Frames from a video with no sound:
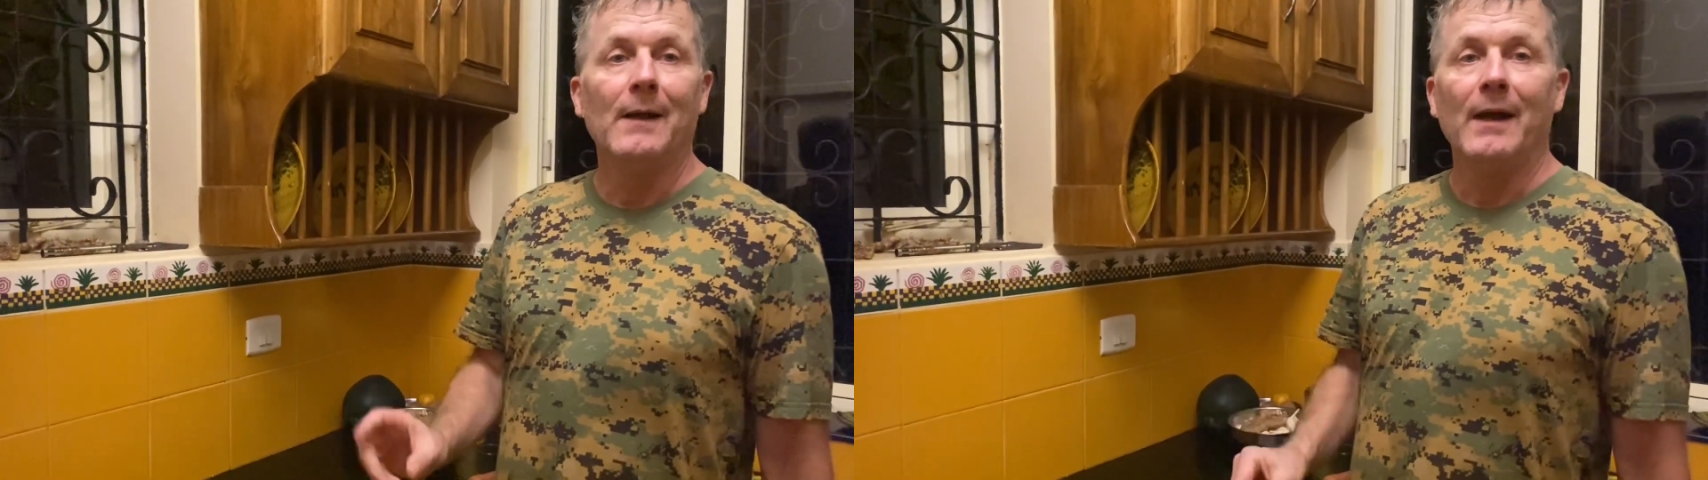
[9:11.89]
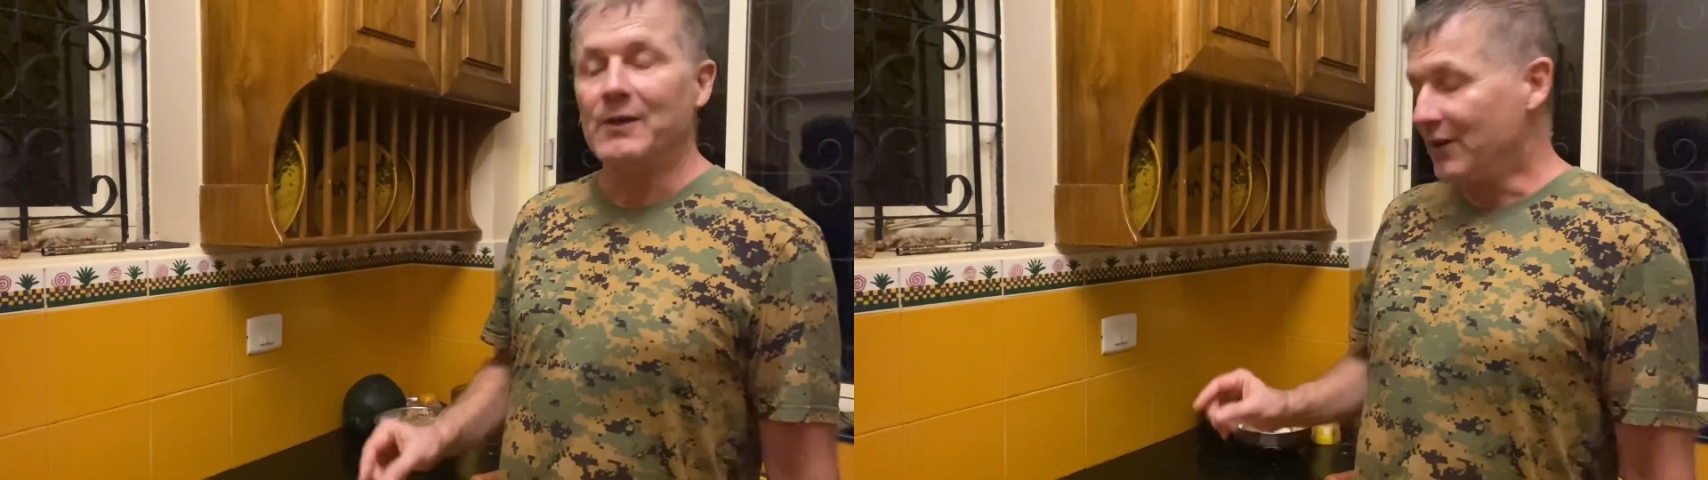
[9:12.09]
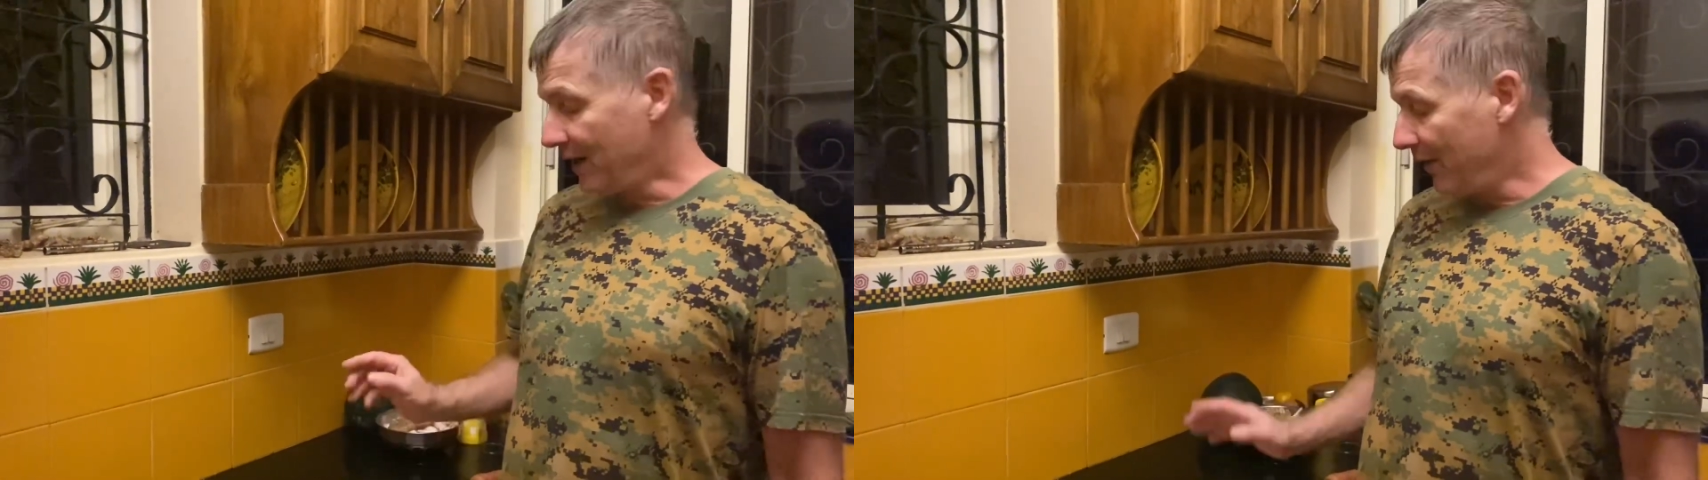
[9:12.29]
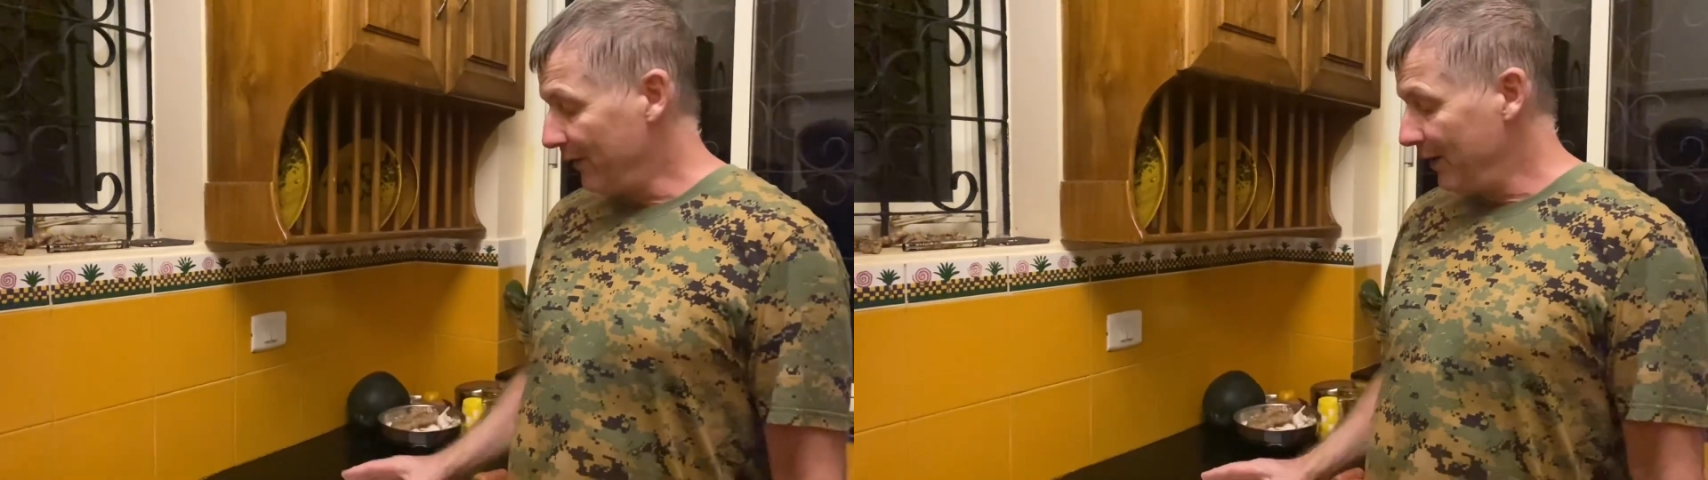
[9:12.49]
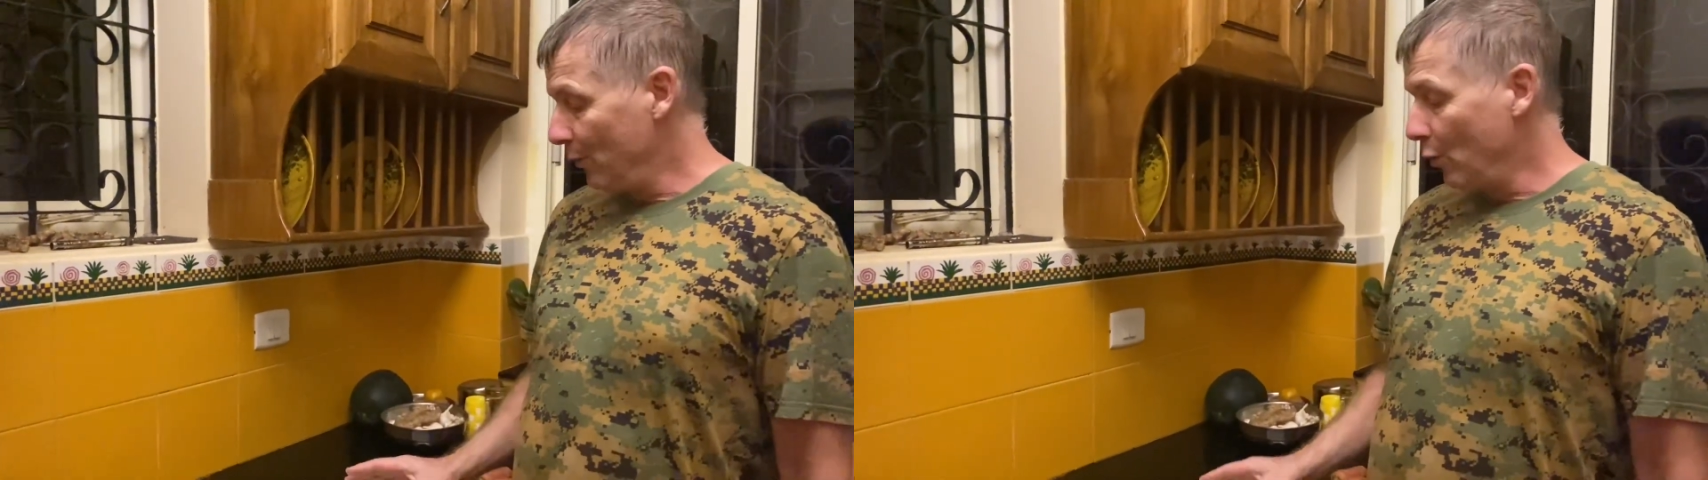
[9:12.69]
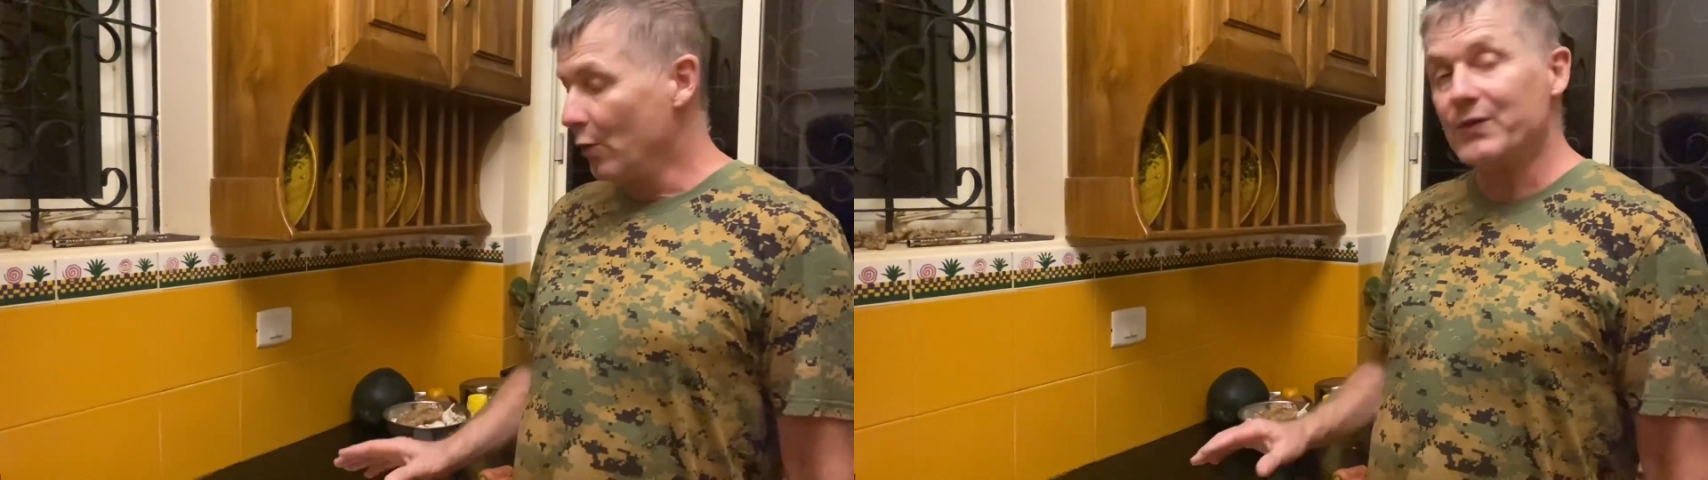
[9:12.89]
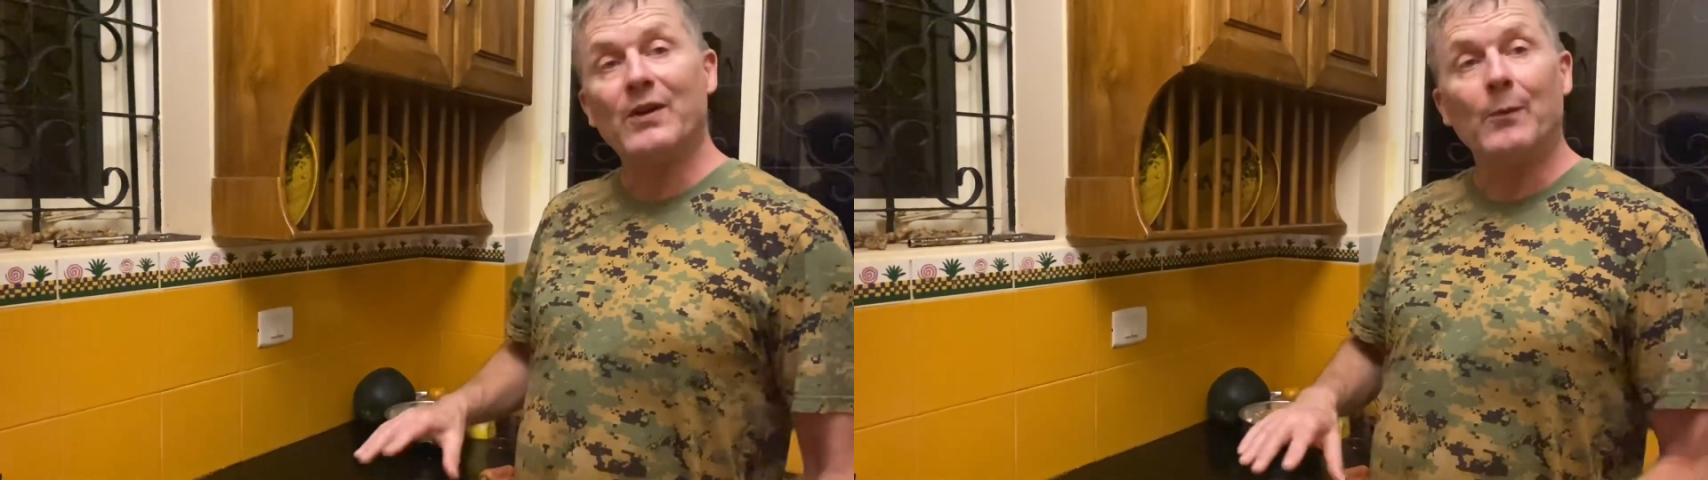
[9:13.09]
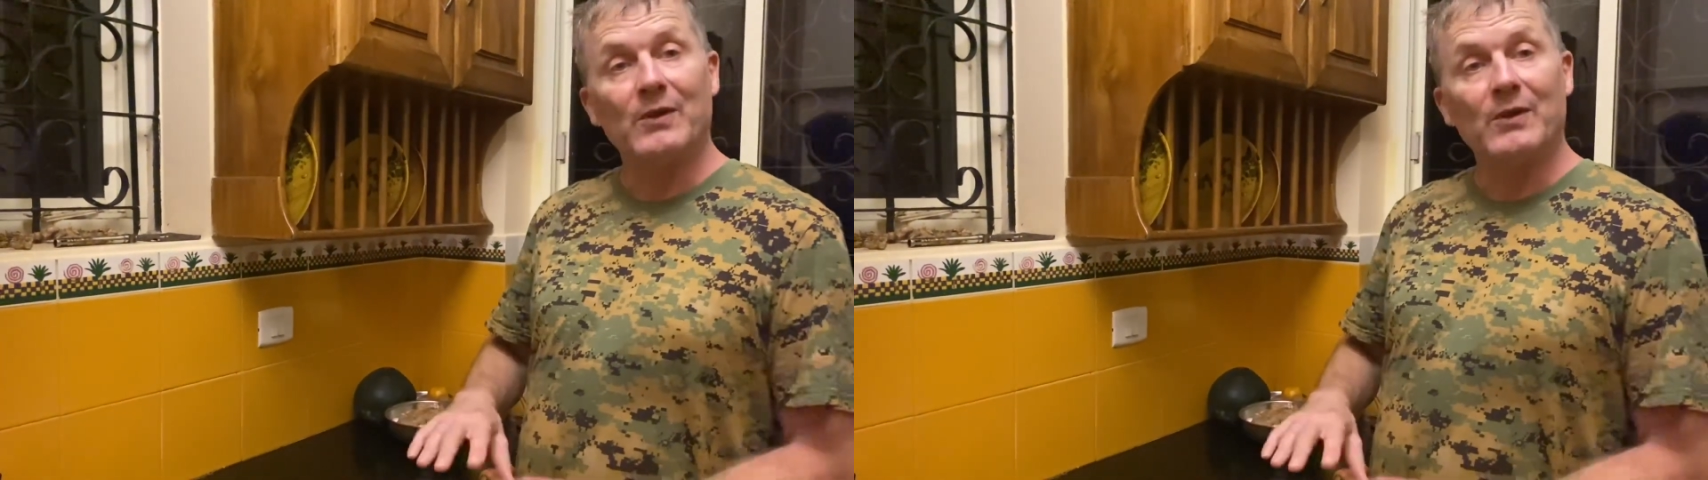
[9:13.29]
and she covered it in water and we